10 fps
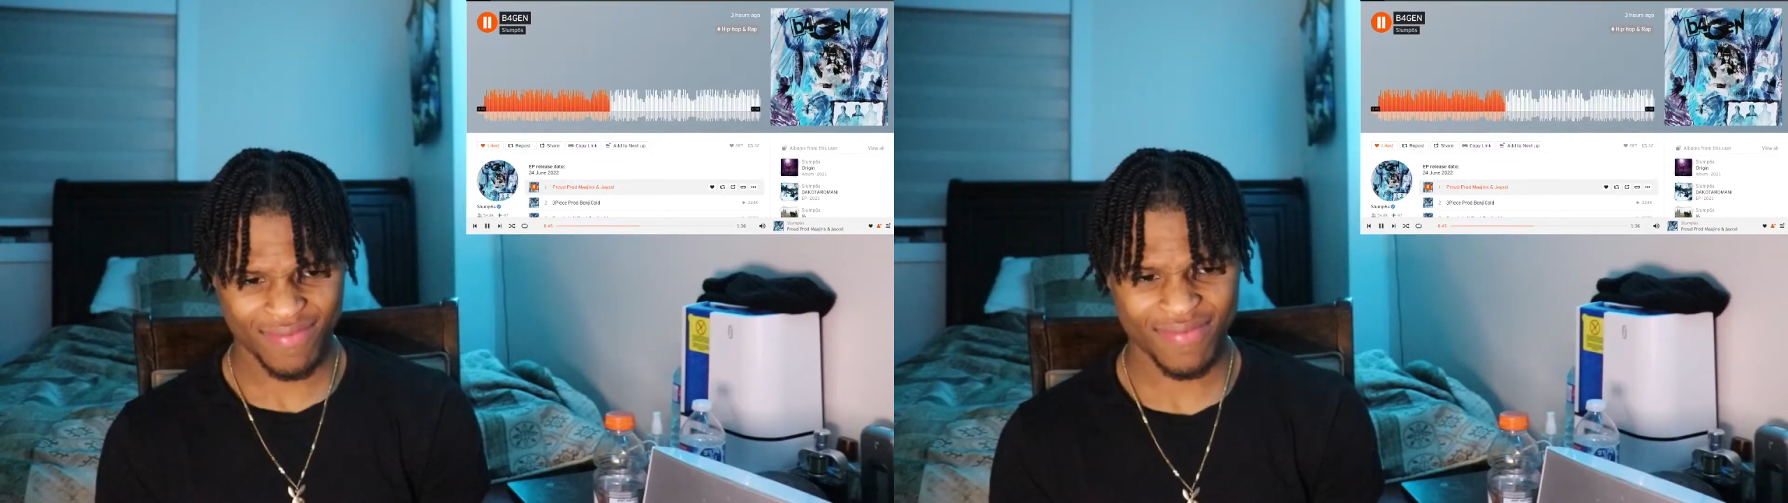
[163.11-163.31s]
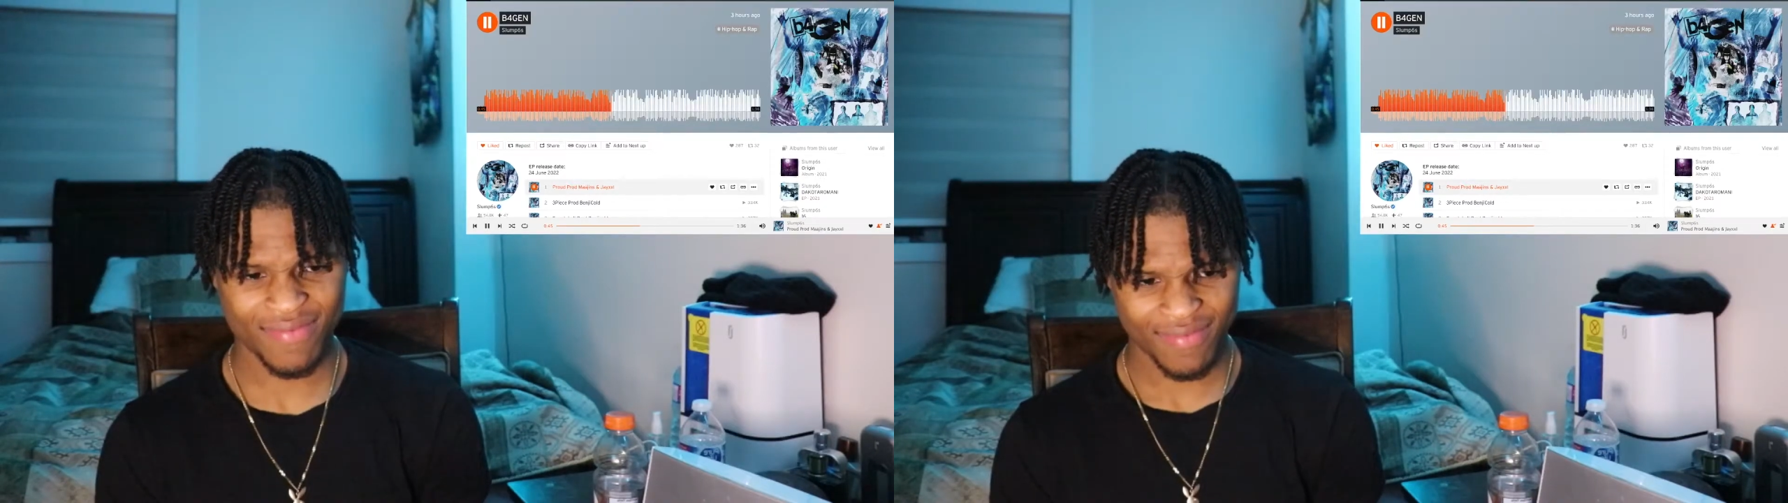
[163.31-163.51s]

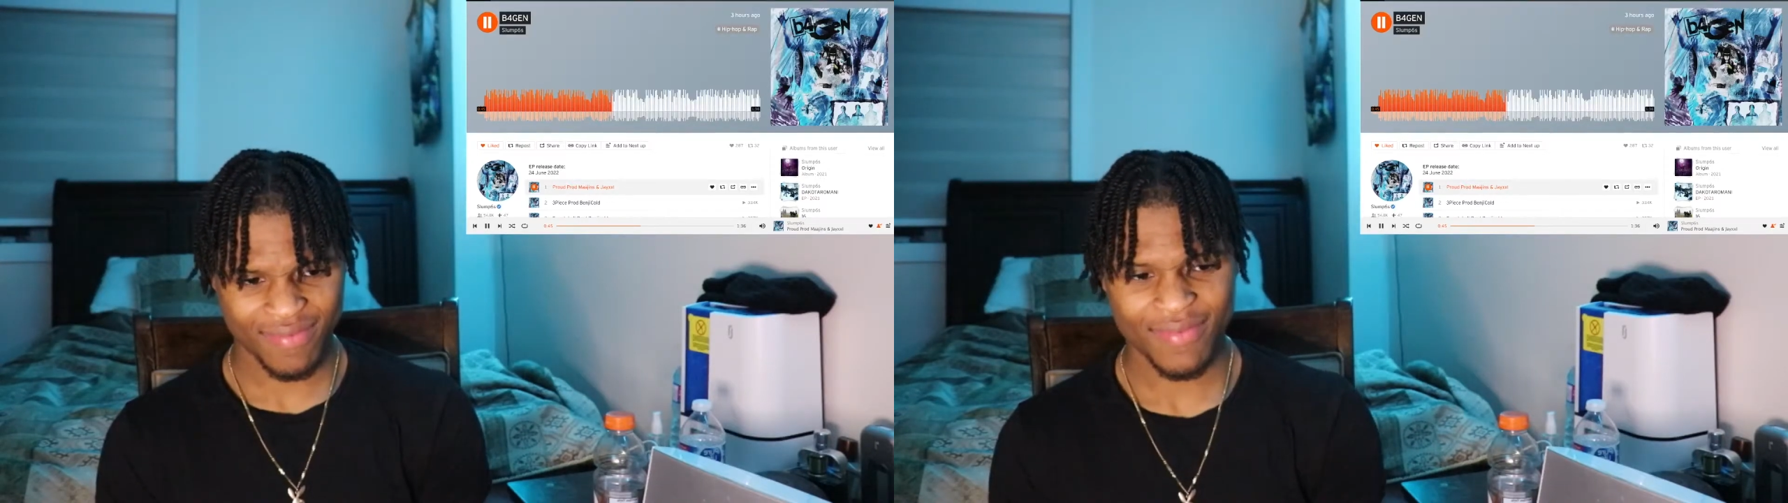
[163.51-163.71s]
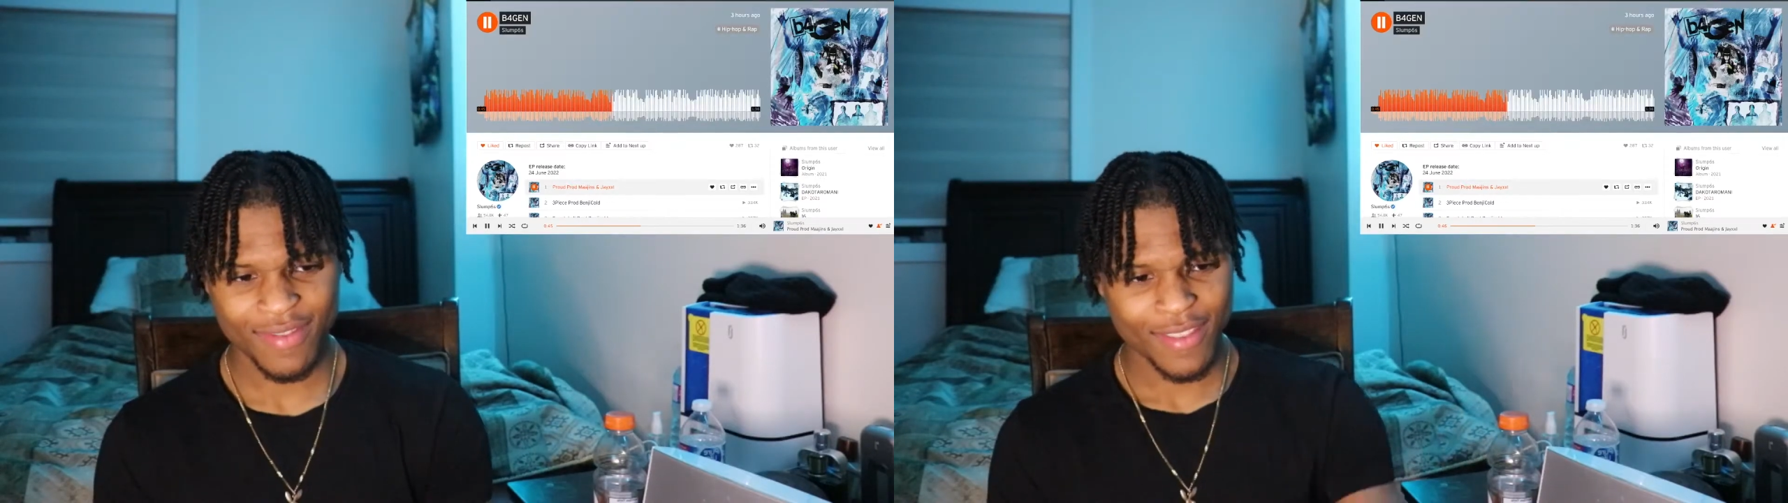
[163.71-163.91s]
Drink
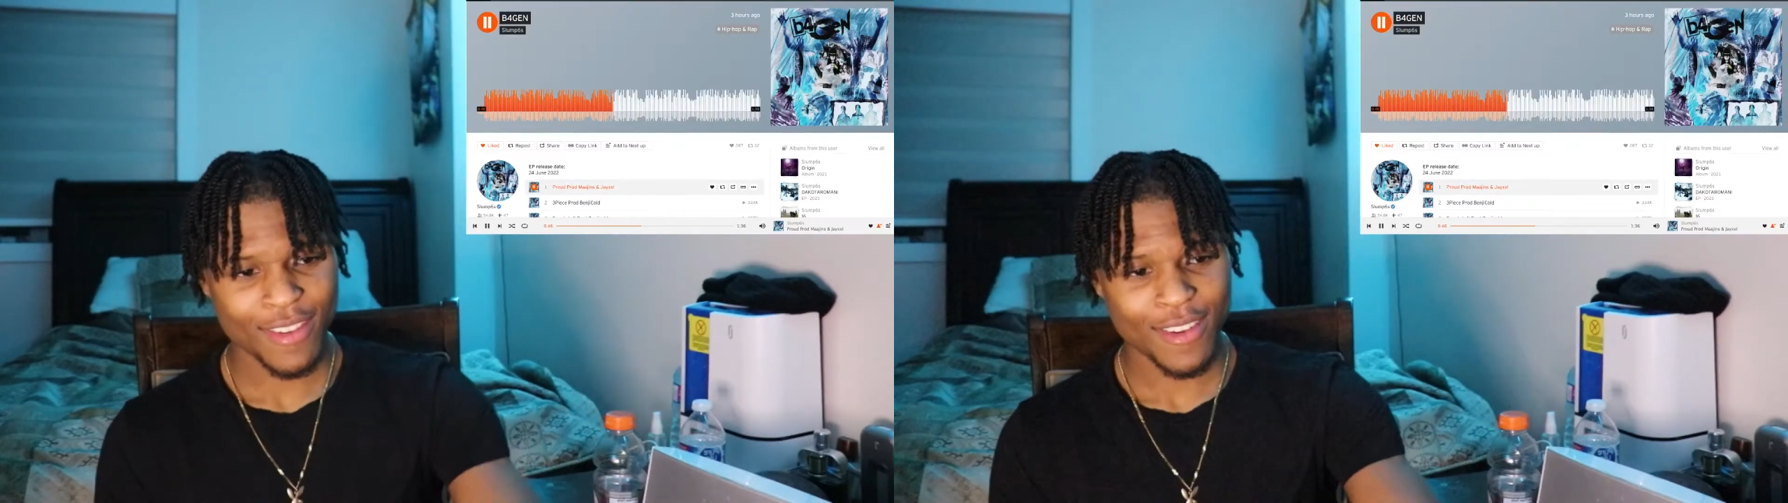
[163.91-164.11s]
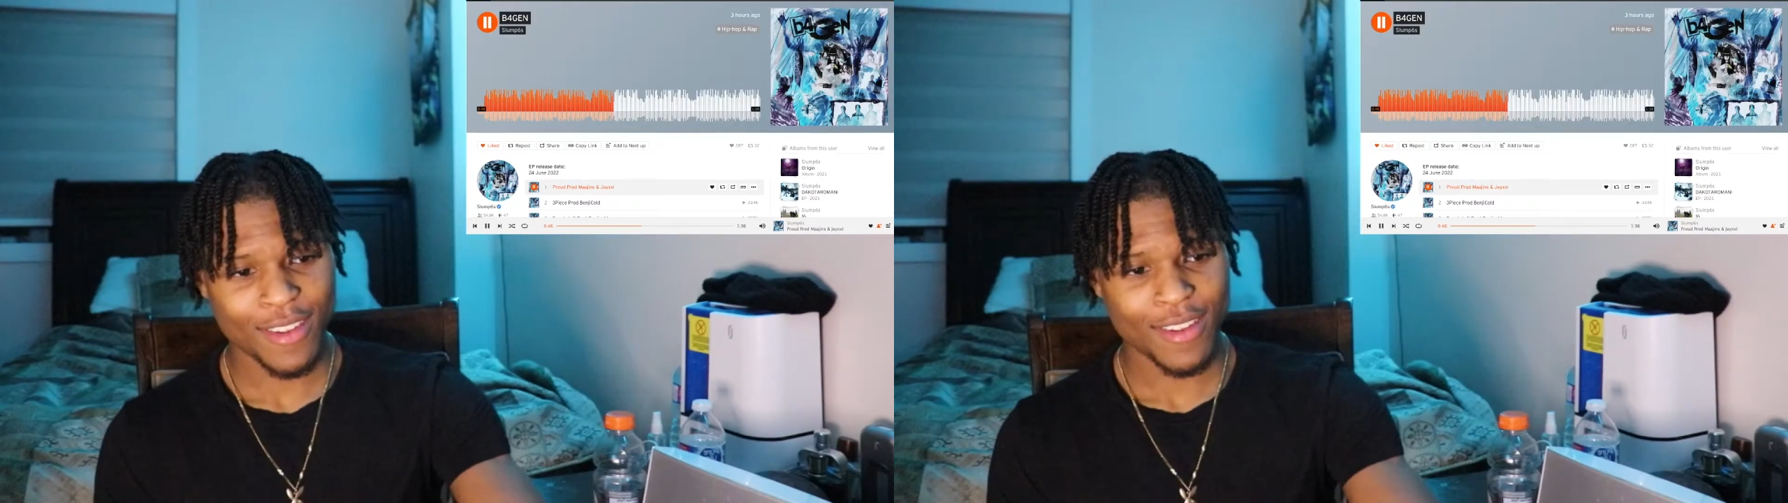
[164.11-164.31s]
all in my
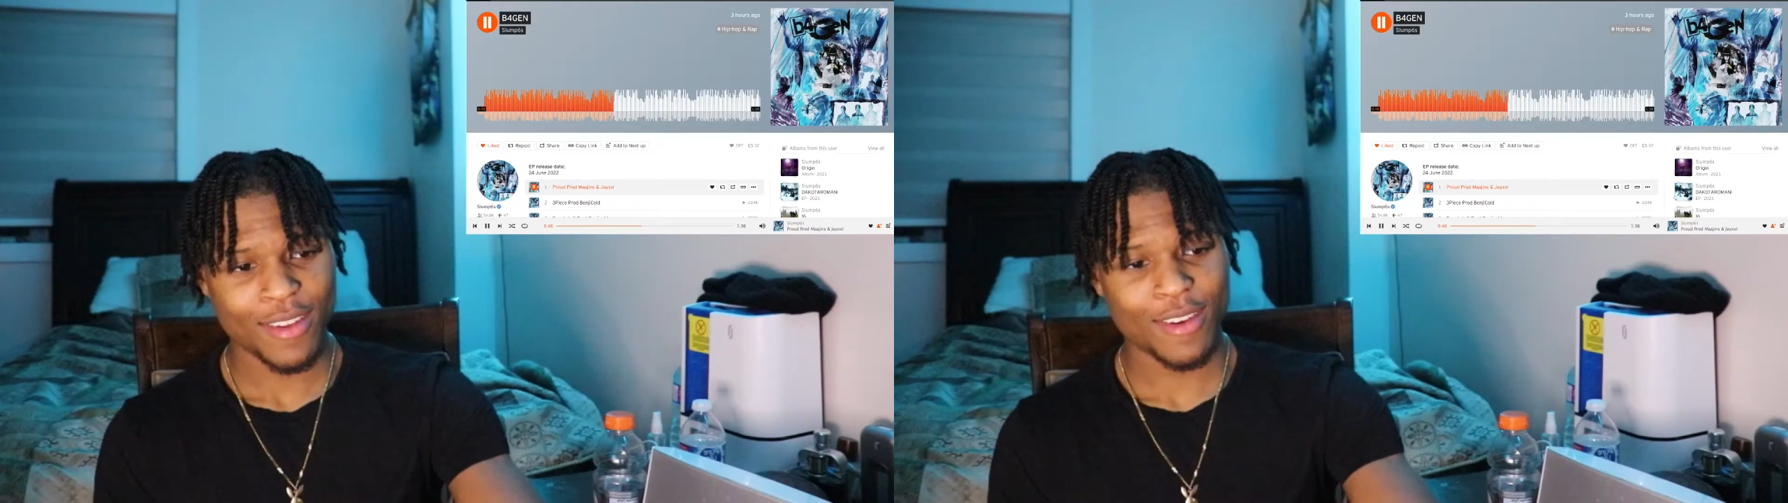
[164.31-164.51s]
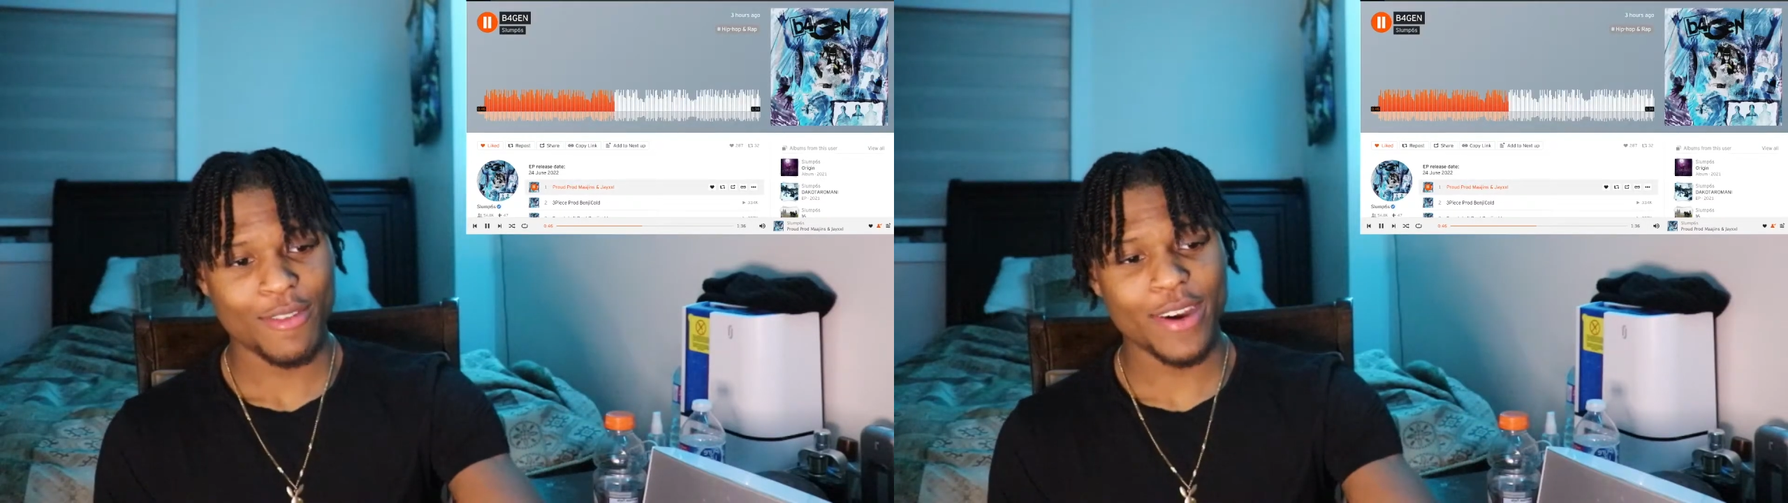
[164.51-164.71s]
cup and he
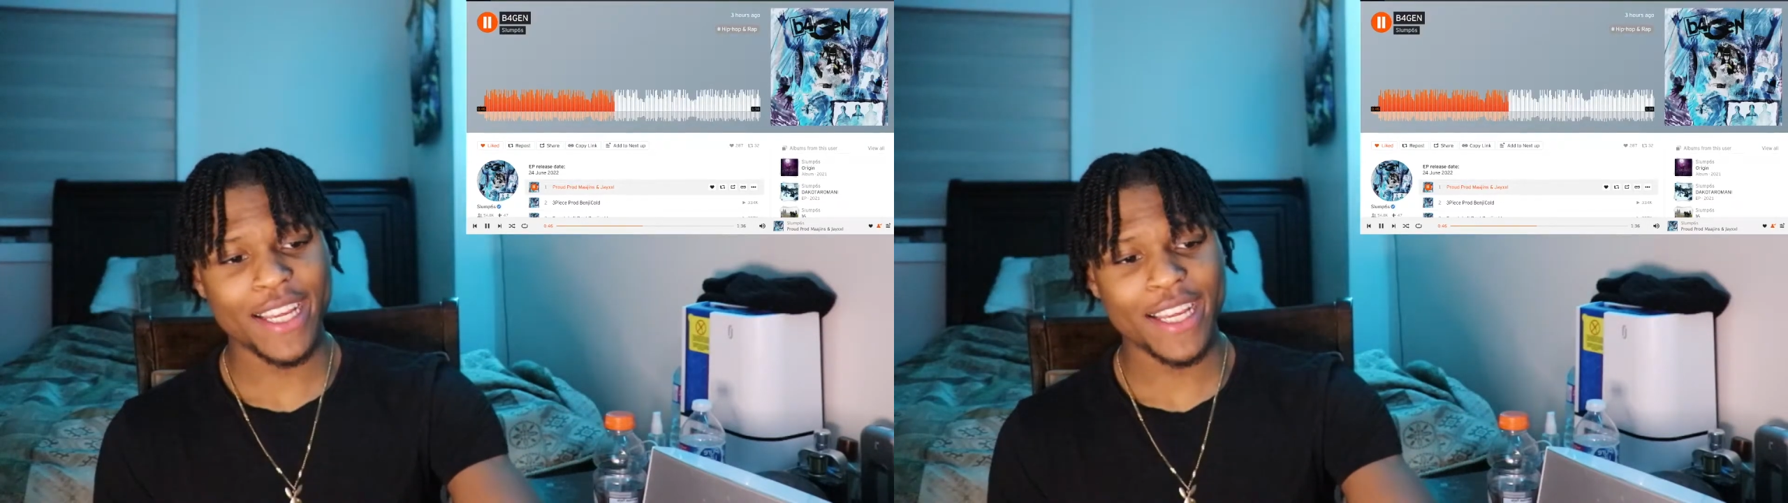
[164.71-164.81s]
mad.